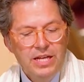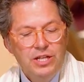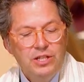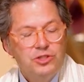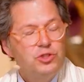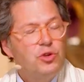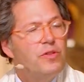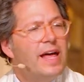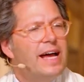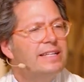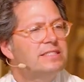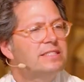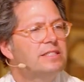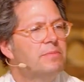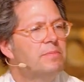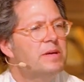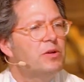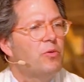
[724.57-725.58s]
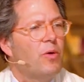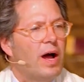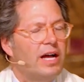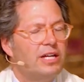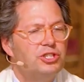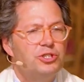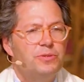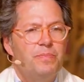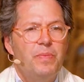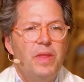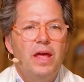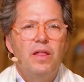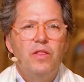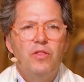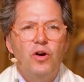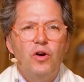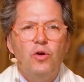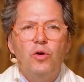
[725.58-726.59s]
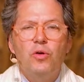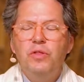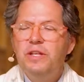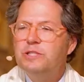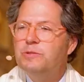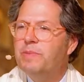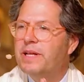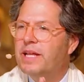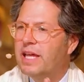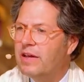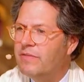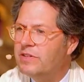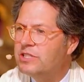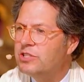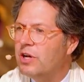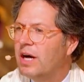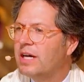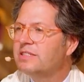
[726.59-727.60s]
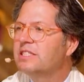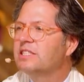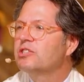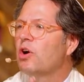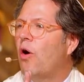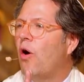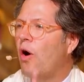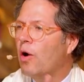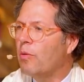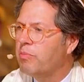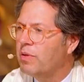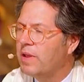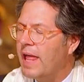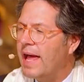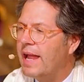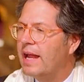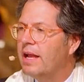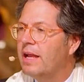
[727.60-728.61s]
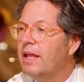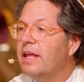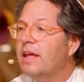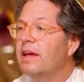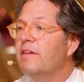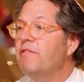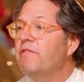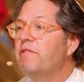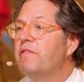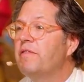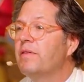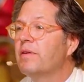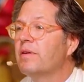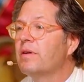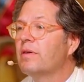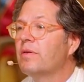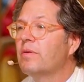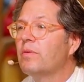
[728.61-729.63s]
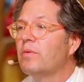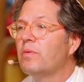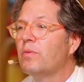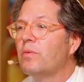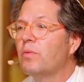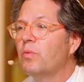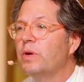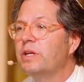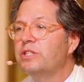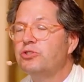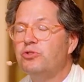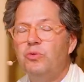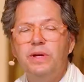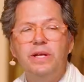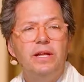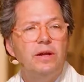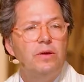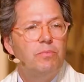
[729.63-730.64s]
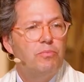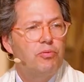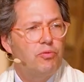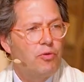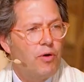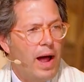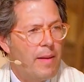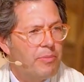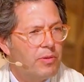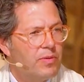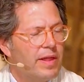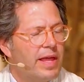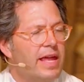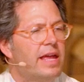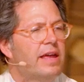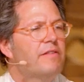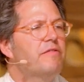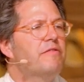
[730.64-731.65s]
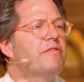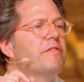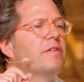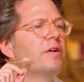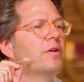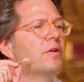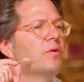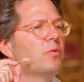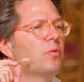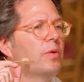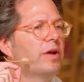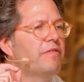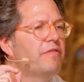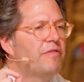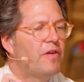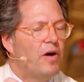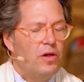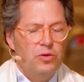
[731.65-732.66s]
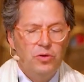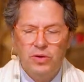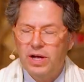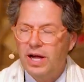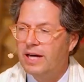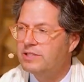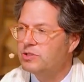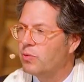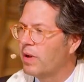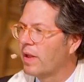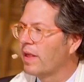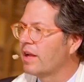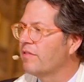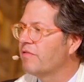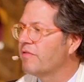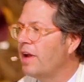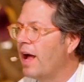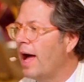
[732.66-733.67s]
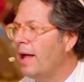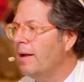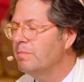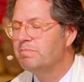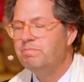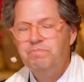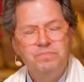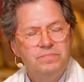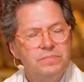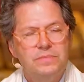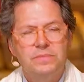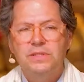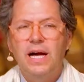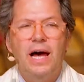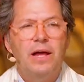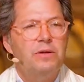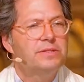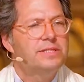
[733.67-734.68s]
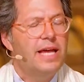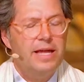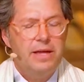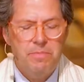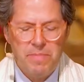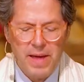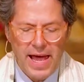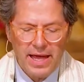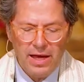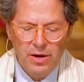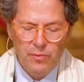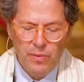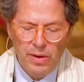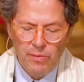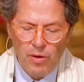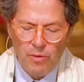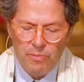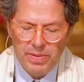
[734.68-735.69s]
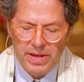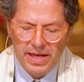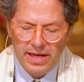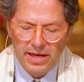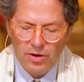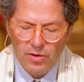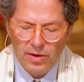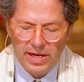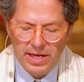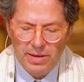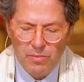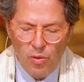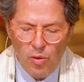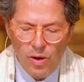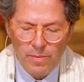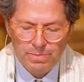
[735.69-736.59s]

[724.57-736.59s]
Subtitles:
So that's the midrash. The earth has been given to us. It's our planet if we treat it properly, if we follow God's will. And if not, God will take it back and we won't be here anymore.